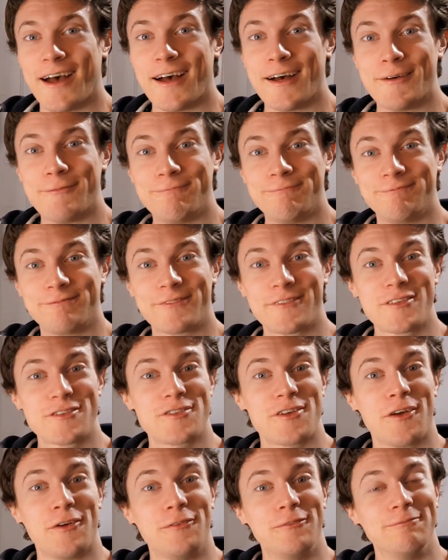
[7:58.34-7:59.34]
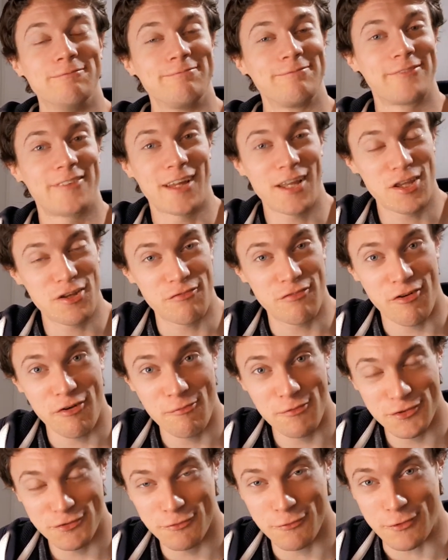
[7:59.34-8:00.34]
So thank you
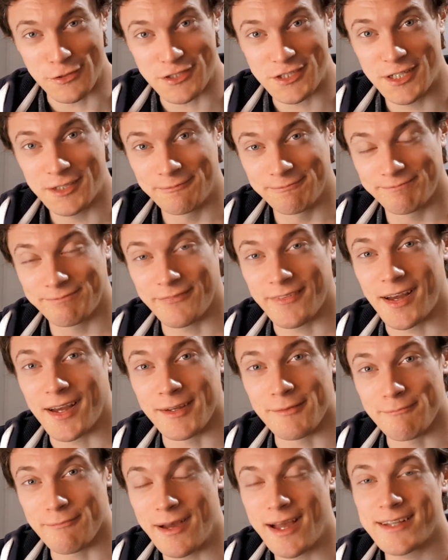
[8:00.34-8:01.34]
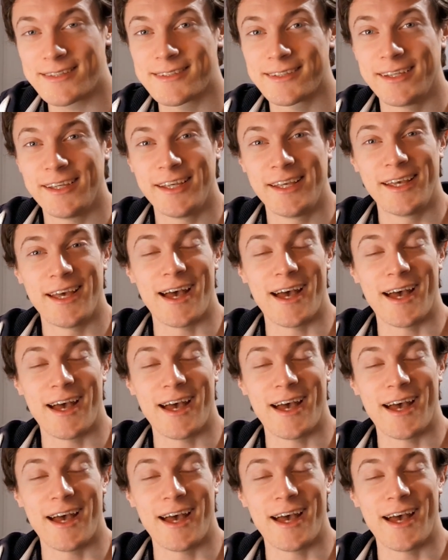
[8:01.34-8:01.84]
very much for watching. I'm Matt.